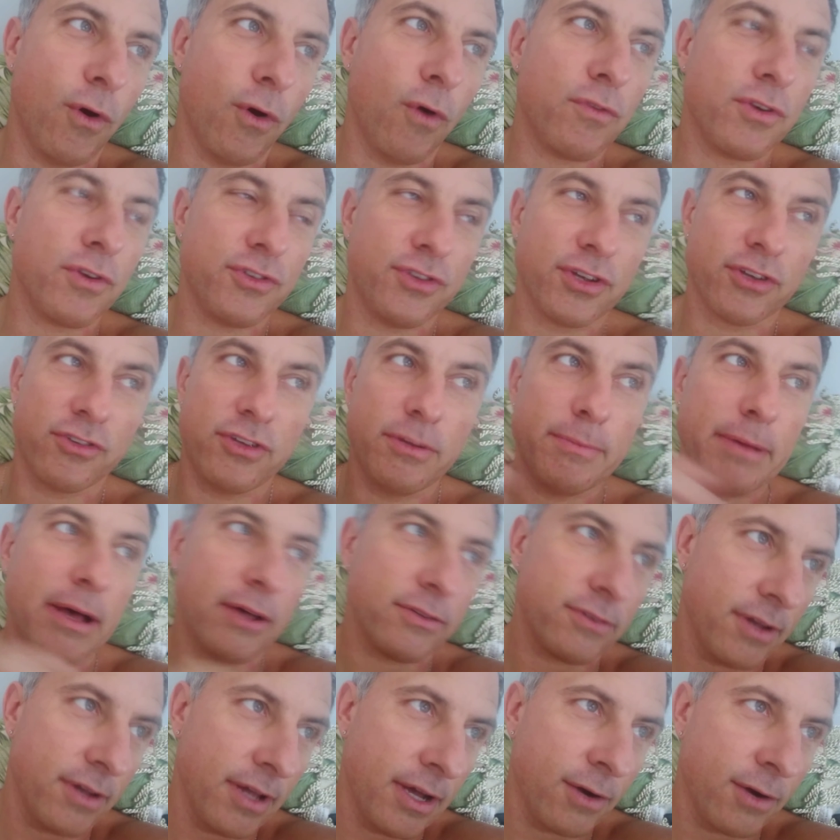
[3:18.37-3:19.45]
over 60
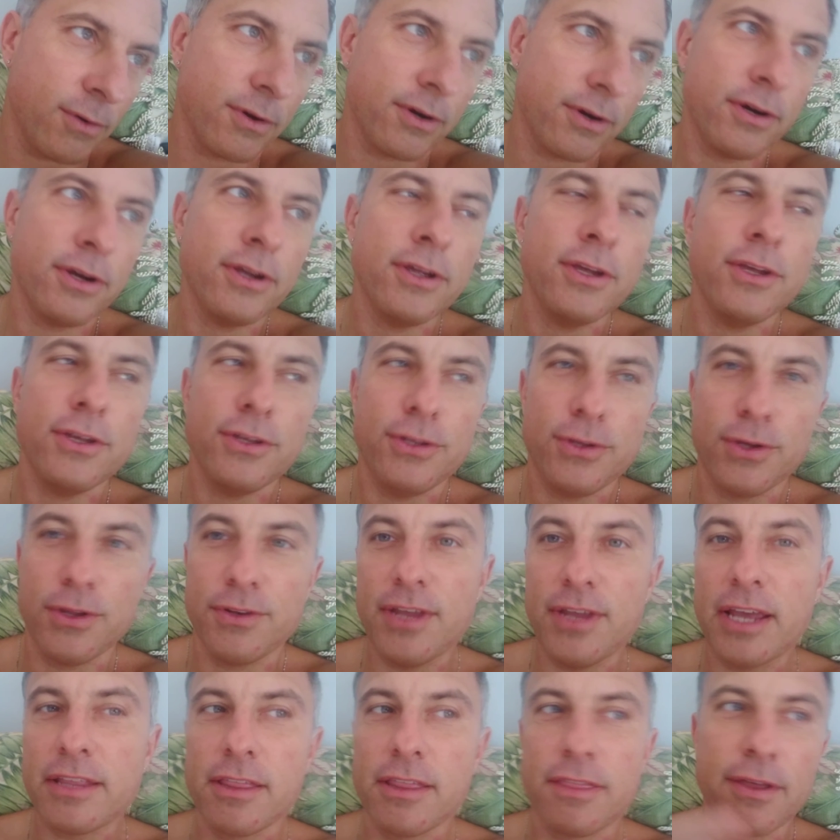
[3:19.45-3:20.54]
miles an hour. You
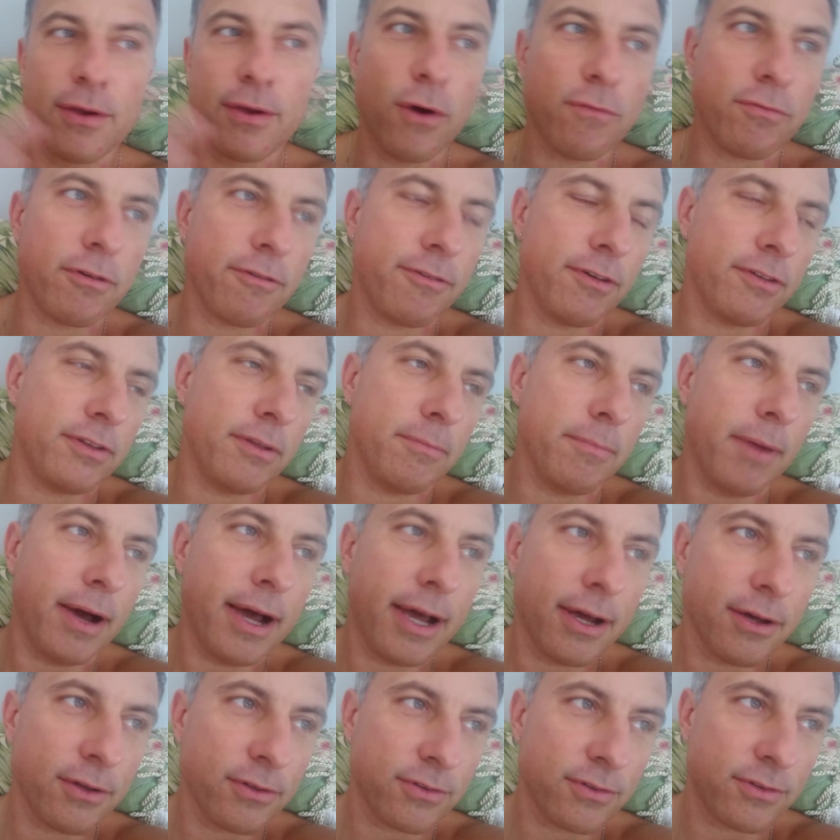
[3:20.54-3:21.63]
can take the thing over 50
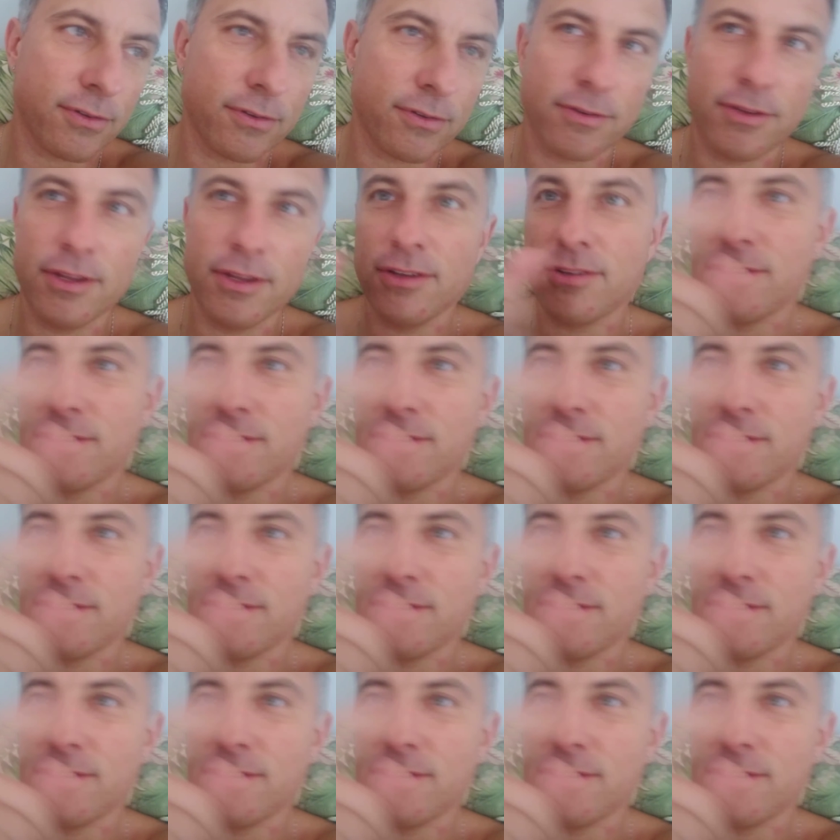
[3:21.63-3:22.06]
miles